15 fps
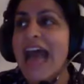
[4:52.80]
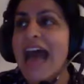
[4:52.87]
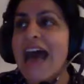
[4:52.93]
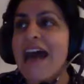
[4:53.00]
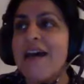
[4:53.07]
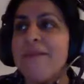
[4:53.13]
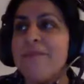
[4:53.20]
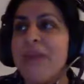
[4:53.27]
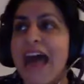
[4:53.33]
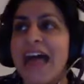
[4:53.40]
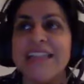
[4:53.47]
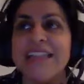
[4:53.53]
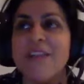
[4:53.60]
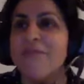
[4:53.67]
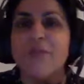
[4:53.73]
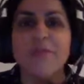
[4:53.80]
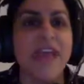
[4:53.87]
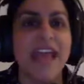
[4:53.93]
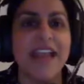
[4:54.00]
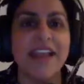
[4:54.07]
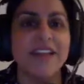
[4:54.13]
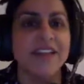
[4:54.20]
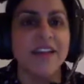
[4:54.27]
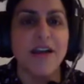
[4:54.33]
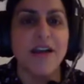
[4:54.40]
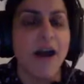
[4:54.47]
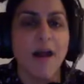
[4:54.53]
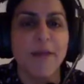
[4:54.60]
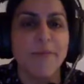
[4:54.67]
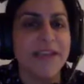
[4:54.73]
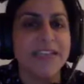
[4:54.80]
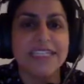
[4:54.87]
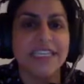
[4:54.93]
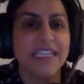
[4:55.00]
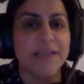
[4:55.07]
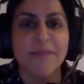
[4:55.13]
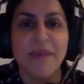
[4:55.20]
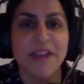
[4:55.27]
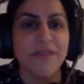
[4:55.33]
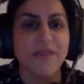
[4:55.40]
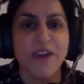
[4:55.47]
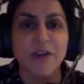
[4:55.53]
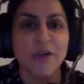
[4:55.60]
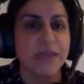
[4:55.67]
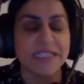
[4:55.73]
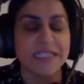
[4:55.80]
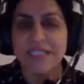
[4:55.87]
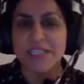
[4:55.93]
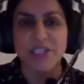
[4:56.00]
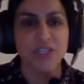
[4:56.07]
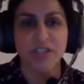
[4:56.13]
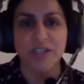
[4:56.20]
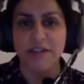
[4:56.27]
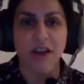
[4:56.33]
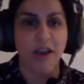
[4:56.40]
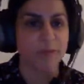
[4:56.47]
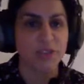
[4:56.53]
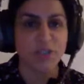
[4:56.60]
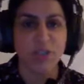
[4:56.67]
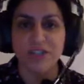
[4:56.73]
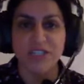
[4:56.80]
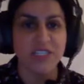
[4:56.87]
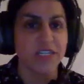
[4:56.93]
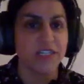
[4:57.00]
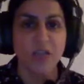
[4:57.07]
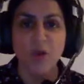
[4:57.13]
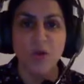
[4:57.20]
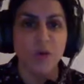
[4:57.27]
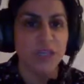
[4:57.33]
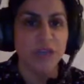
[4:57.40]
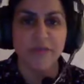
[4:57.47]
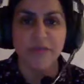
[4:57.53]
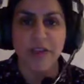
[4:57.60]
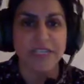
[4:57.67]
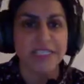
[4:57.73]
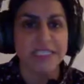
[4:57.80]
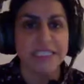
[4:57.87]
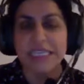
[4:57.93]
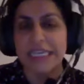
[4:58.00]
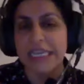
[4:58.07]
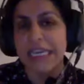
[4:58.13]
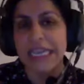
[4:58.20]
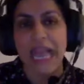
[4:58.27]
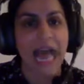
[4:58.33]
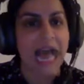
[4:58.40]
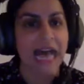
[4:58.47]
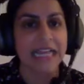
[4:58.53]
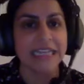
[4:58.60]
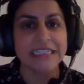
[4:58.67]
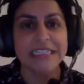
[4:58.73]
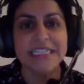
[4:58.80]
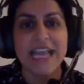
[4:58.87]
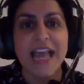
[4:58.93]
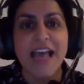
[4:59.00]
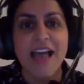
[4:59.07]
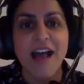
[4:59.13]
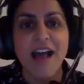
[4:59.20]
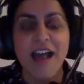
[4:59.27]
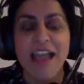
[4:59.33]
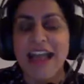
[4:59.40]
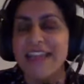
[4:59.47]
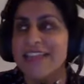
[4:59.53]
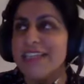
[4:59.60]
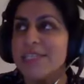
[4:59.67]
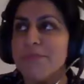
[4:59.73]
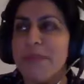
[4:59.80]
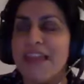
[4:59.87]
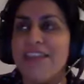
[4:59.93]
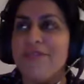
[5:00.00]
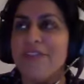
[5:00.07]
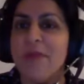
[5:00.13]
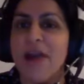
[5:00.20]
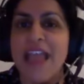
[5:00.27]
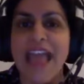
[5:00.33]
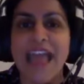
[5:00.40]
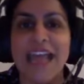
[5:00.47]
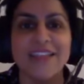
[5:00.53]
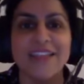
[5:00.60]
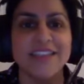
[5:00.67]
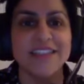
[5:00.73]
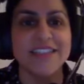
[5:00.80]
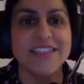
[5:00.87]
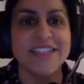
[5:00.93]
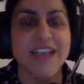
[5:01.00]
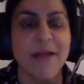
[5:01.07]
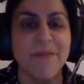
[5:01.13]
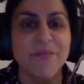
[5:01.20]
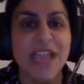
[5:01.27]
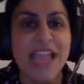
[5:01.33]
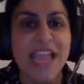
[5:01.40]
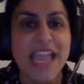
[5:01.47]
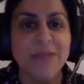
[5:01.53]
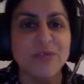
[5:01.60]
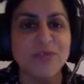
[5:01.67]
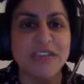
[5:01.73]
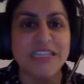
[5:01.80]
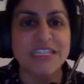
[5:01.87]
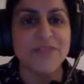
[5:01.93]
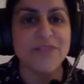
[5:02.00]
um, and then from then eh, i basically made a very quick decision i was going to study law at university and i had this belief in my head that um, it was really